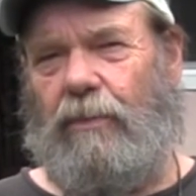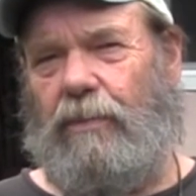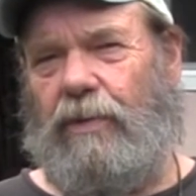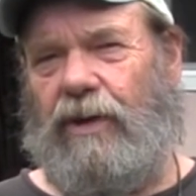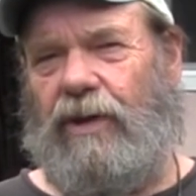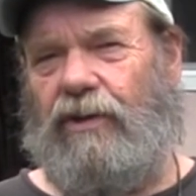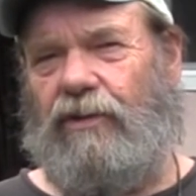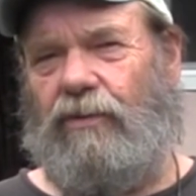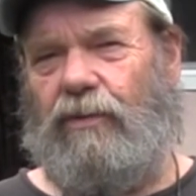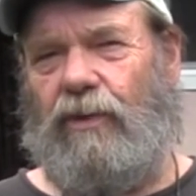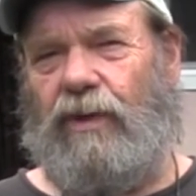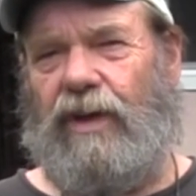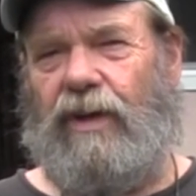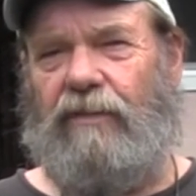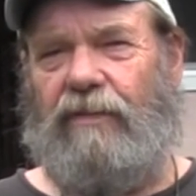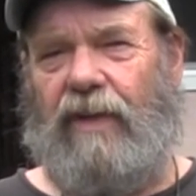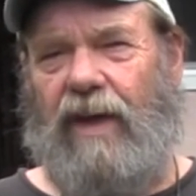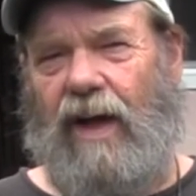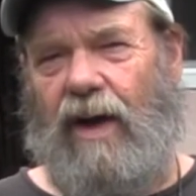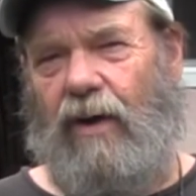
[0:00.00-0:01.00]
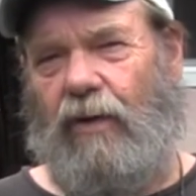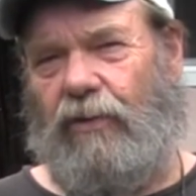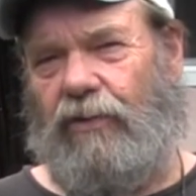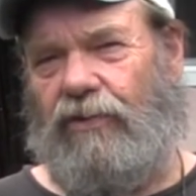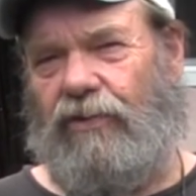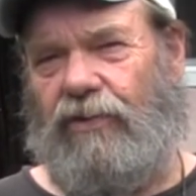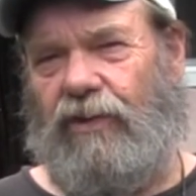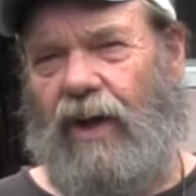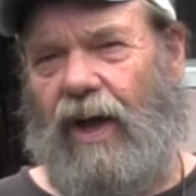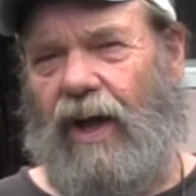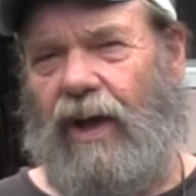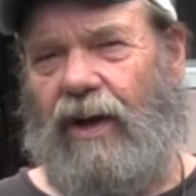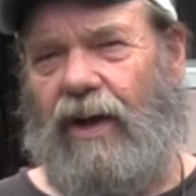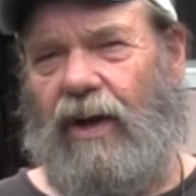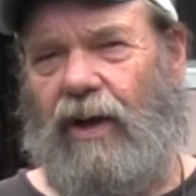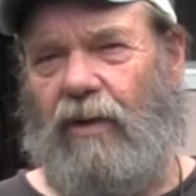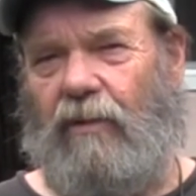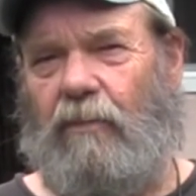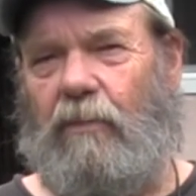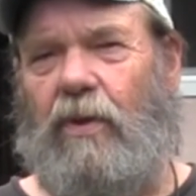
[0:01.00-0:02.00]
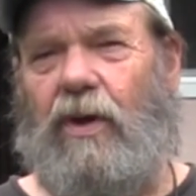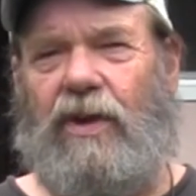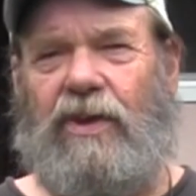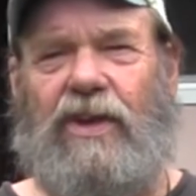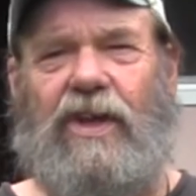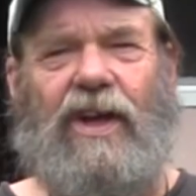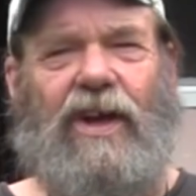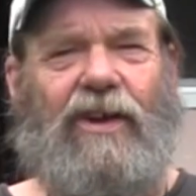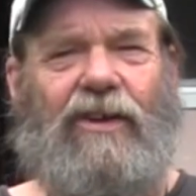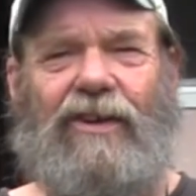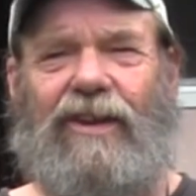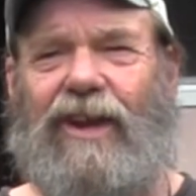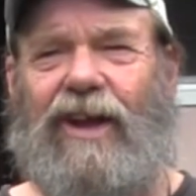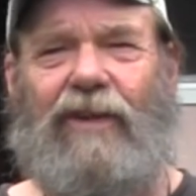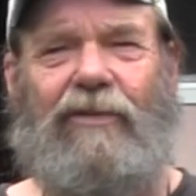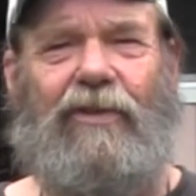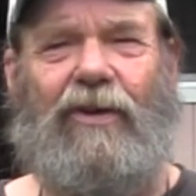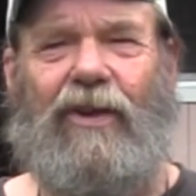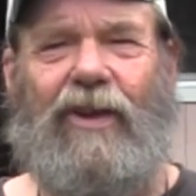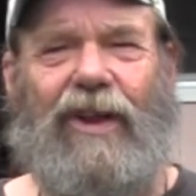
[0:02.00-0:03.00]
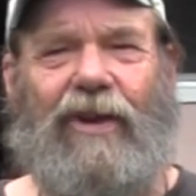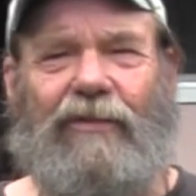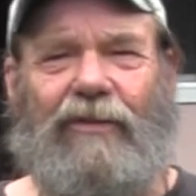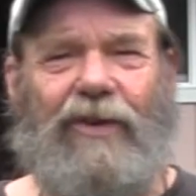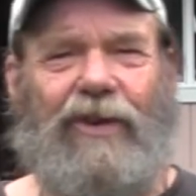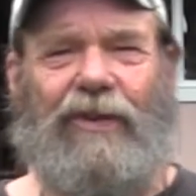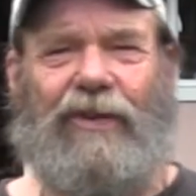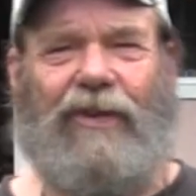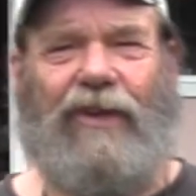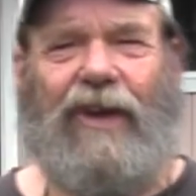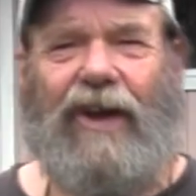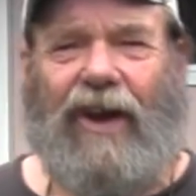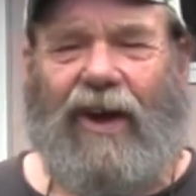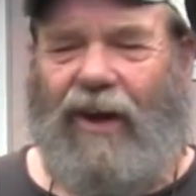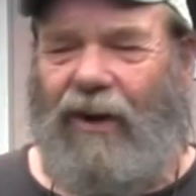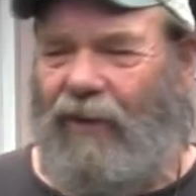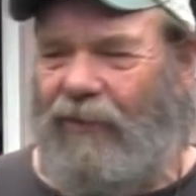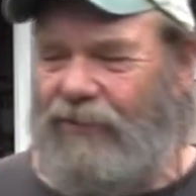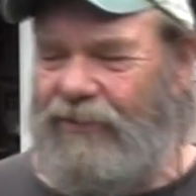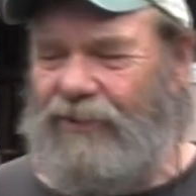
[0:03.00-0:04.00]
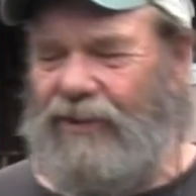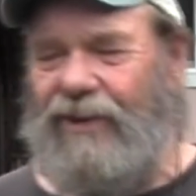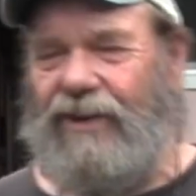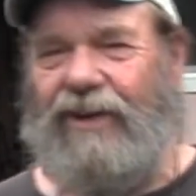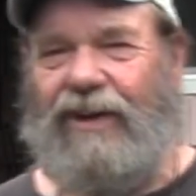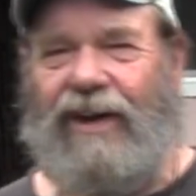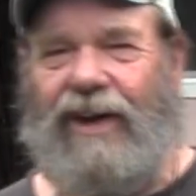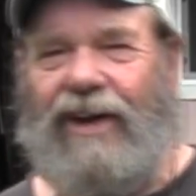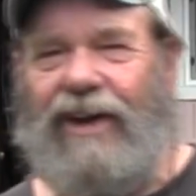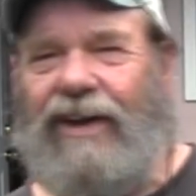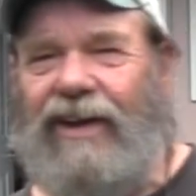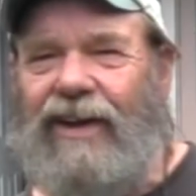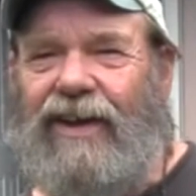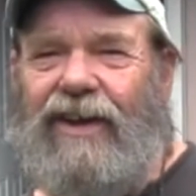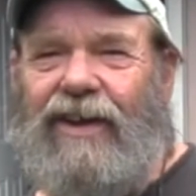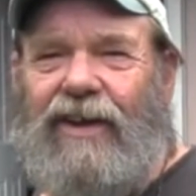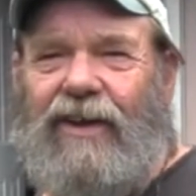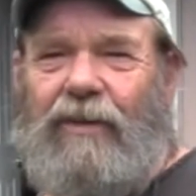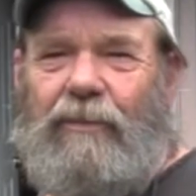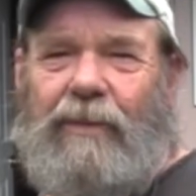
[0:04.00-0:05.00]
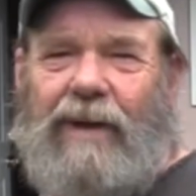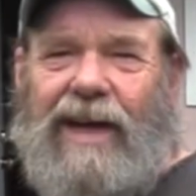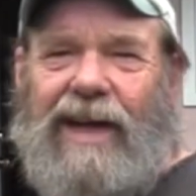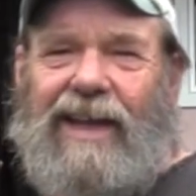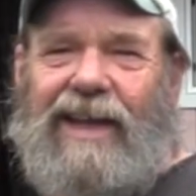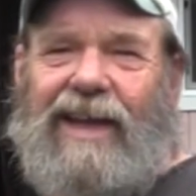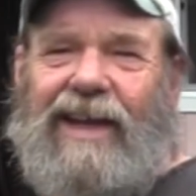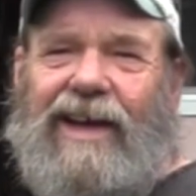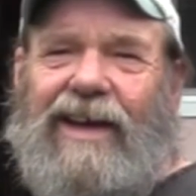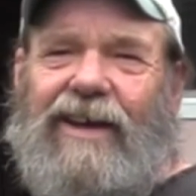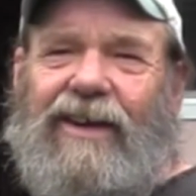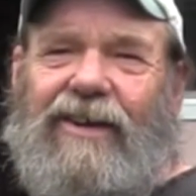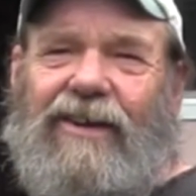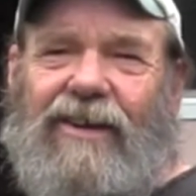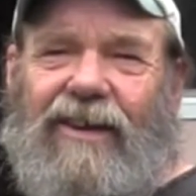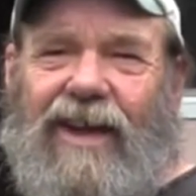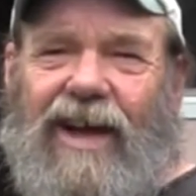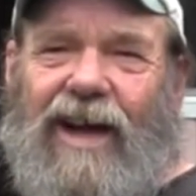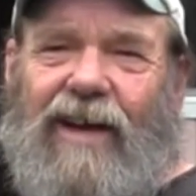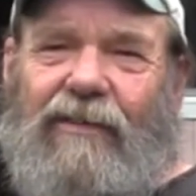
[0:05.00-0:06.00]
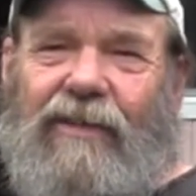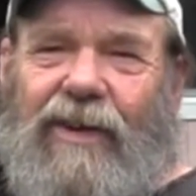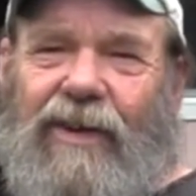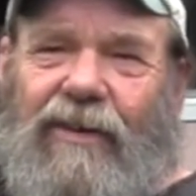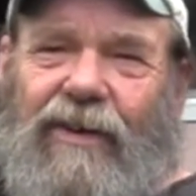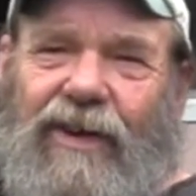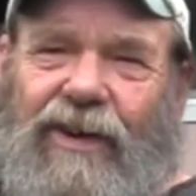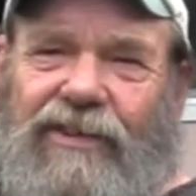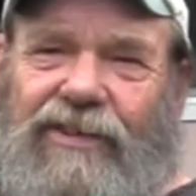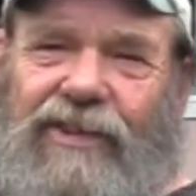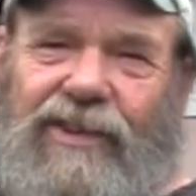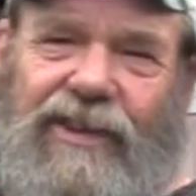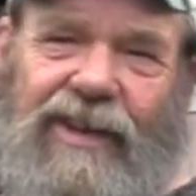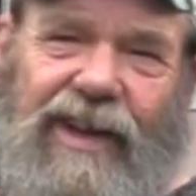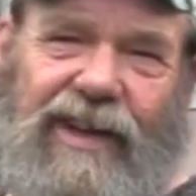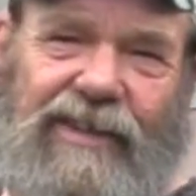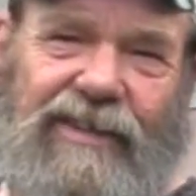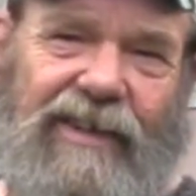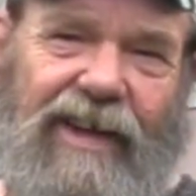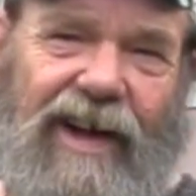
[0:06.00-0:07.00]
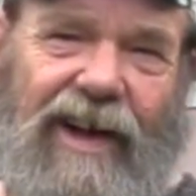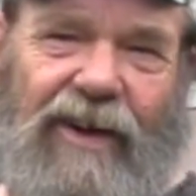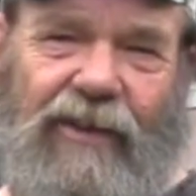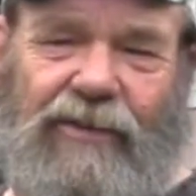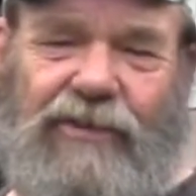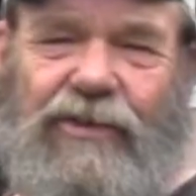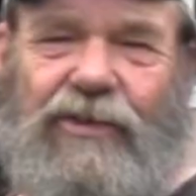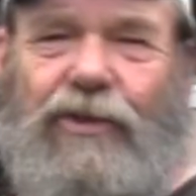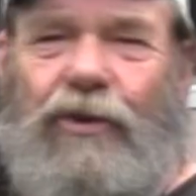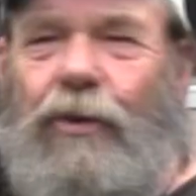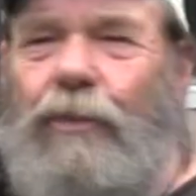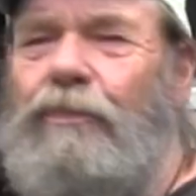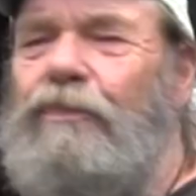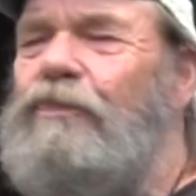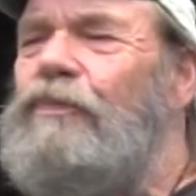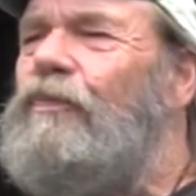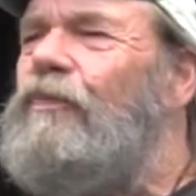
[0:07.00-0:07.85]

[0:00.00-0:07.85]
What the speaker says: the pigs will leave the house standing, but they'll level everything else, okay? Pele and her lava, well, she takes the house too.